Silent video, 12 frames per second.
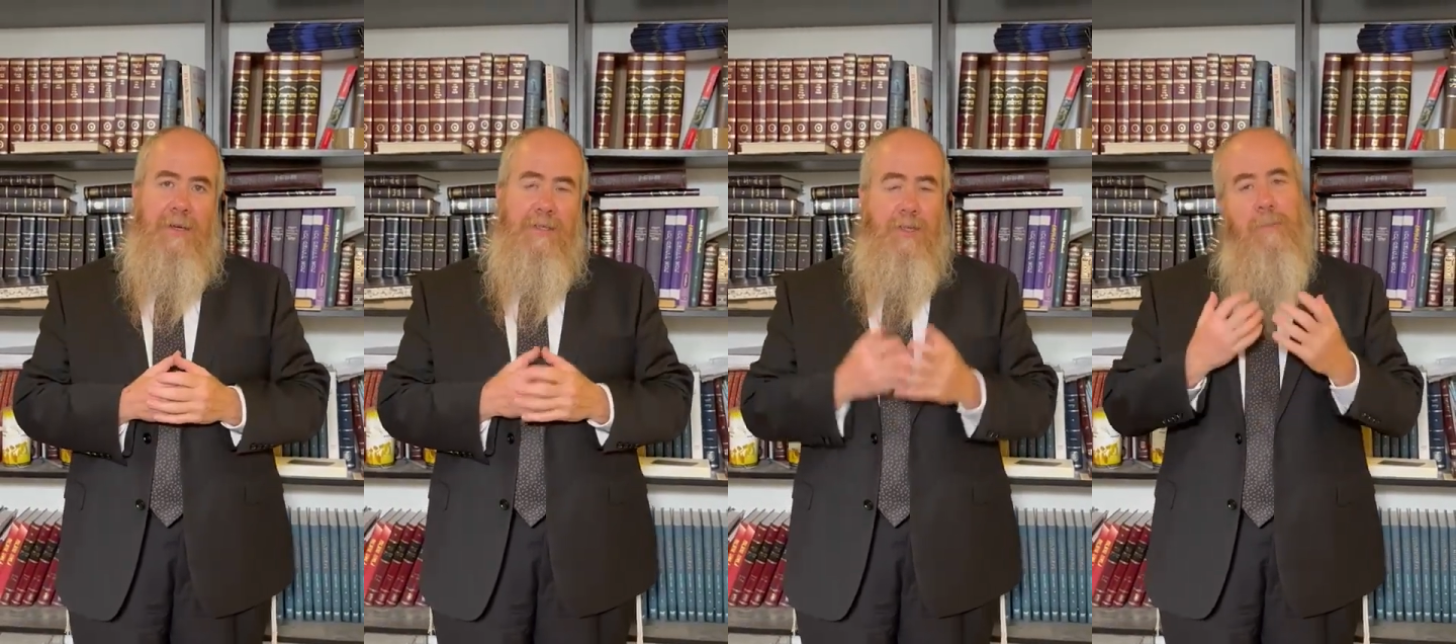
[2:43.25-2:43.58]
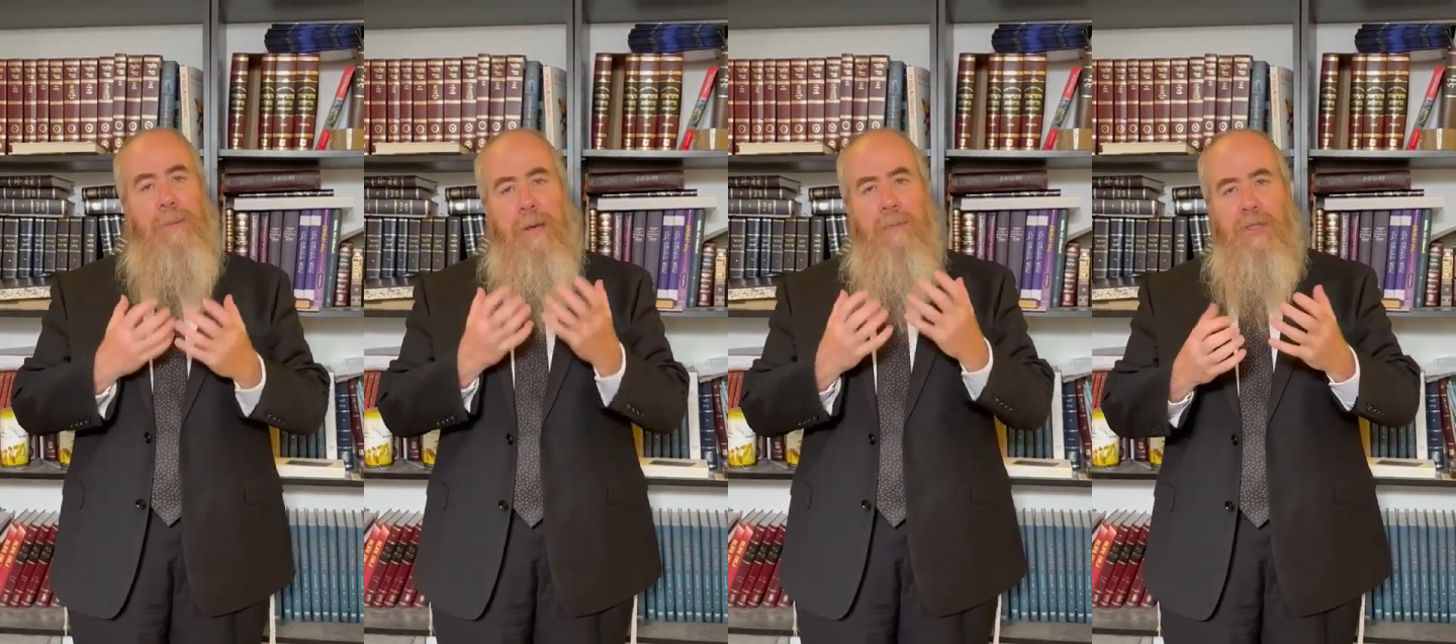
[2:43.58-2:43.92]
so
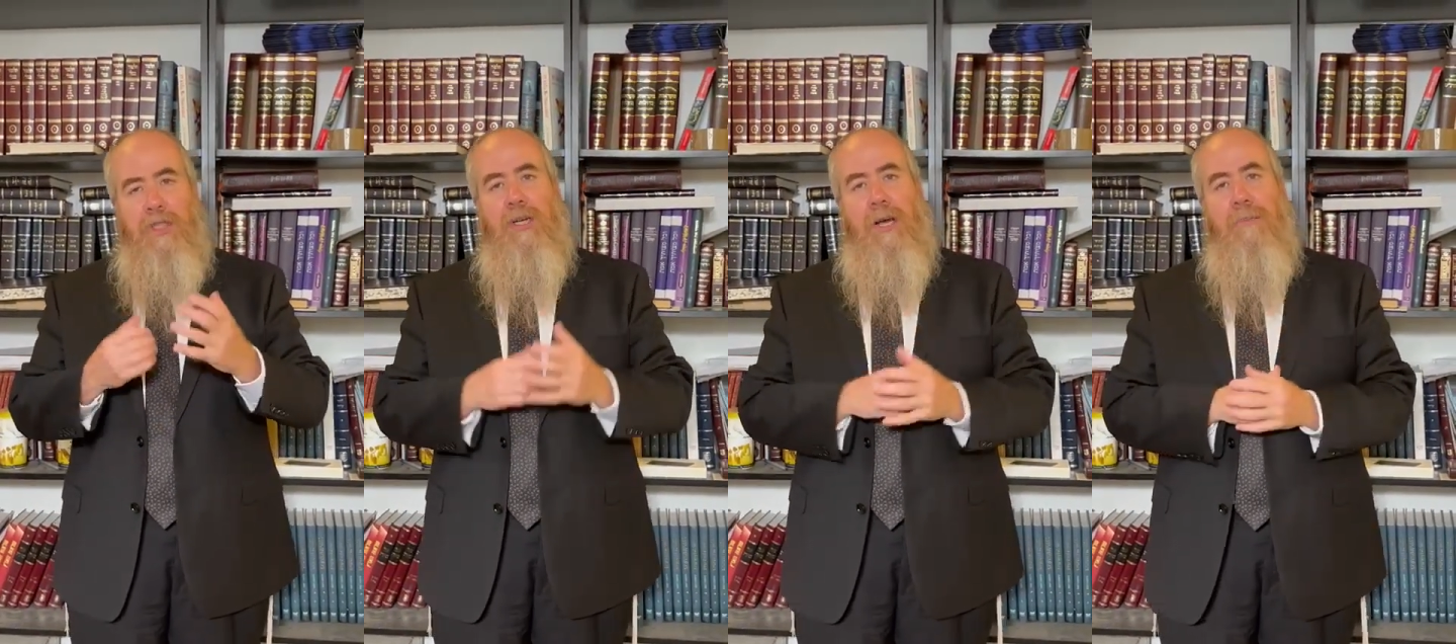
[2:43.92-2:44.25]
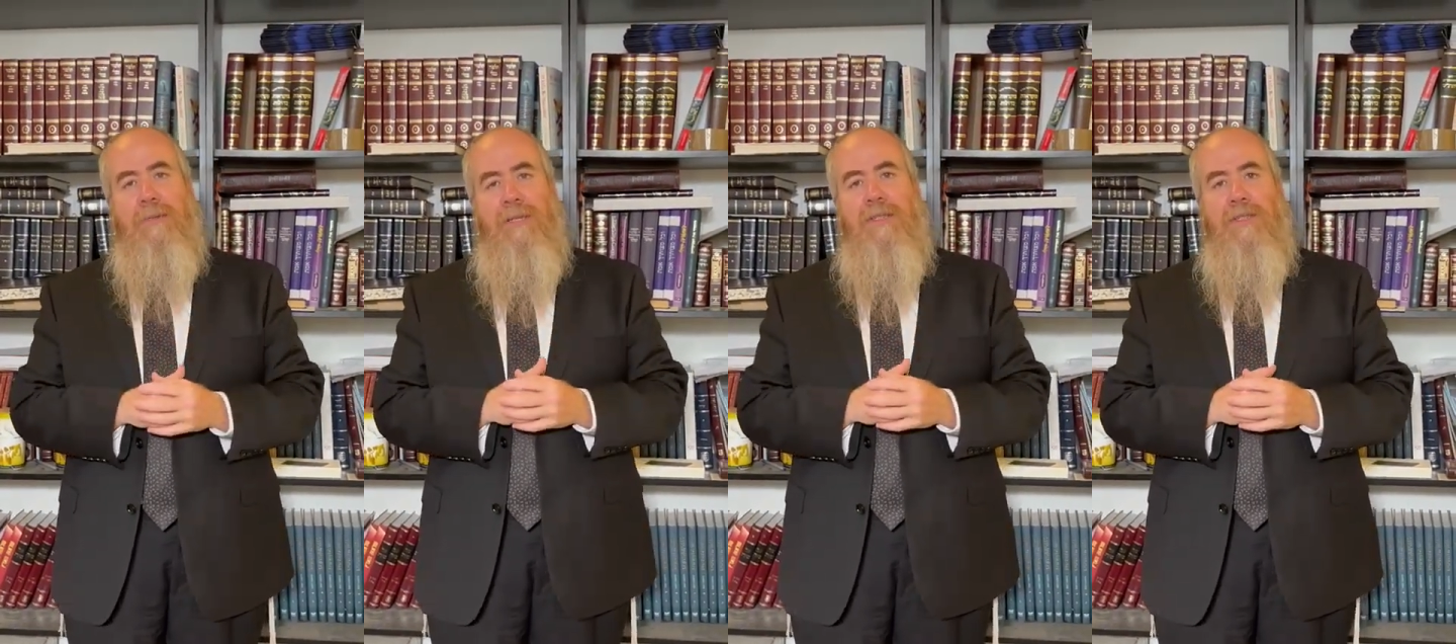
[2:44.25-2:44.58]
people should
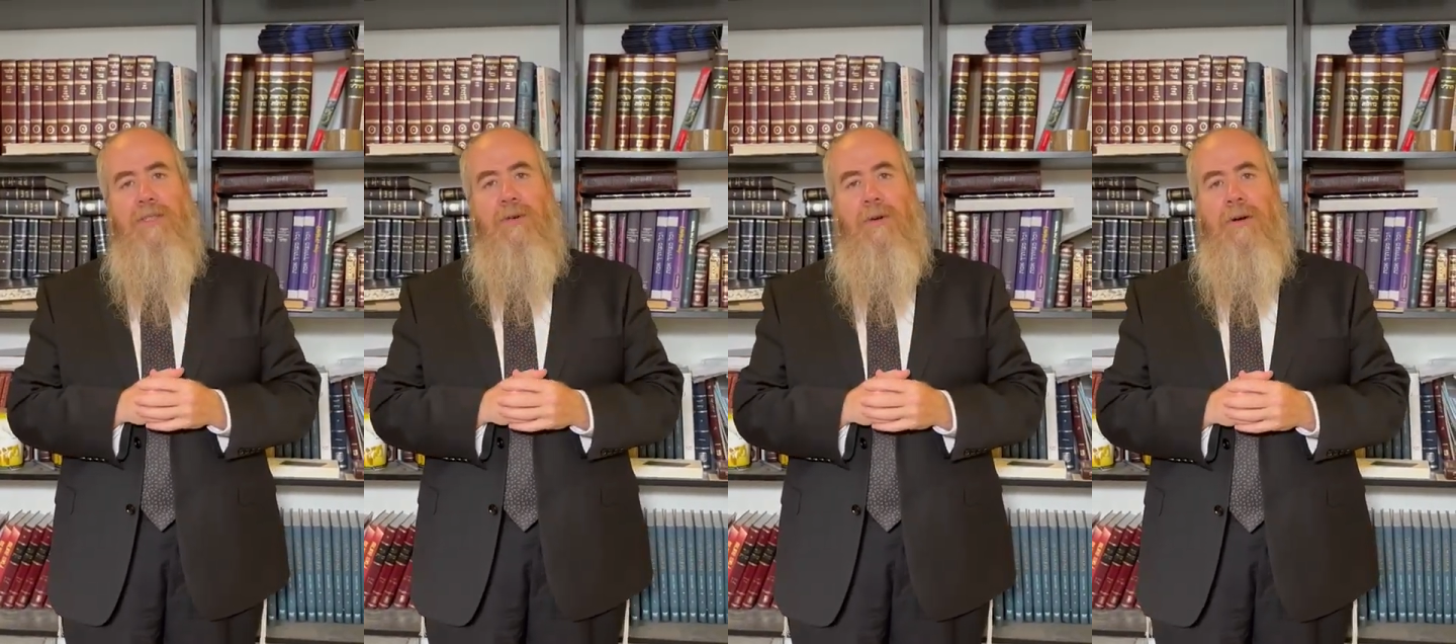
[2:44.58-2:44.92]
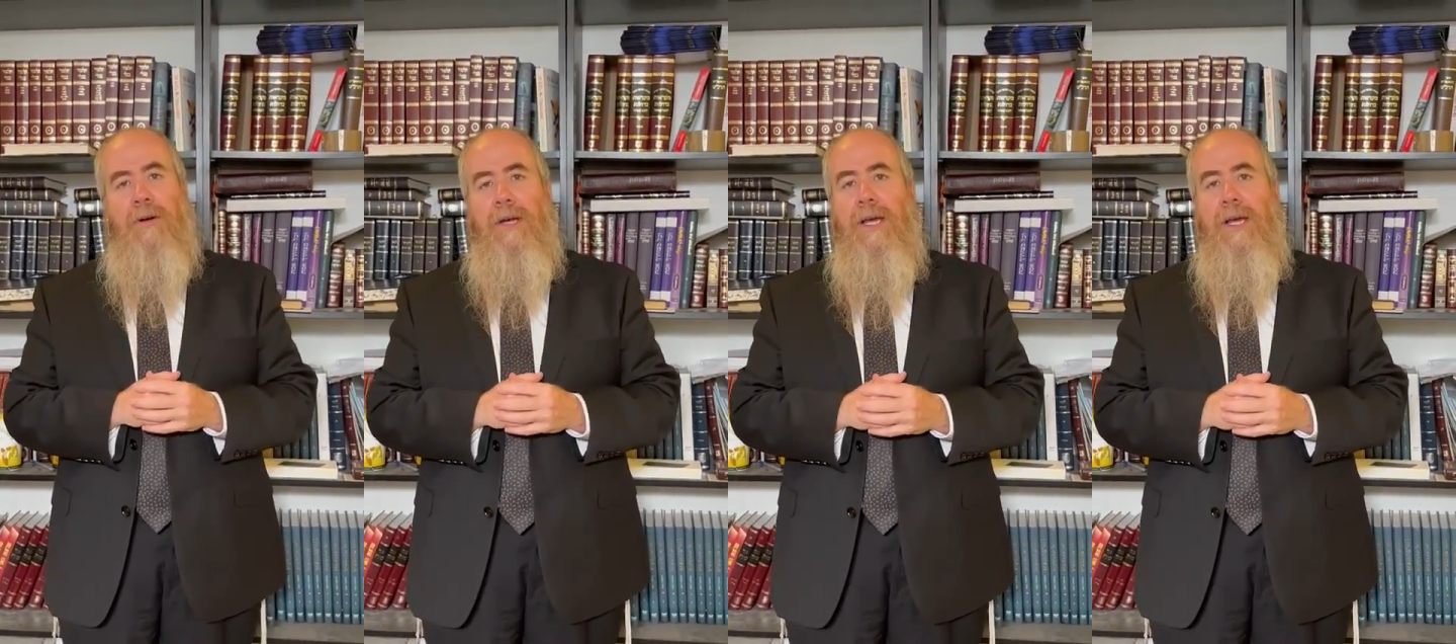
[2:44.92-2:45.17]
come to the store.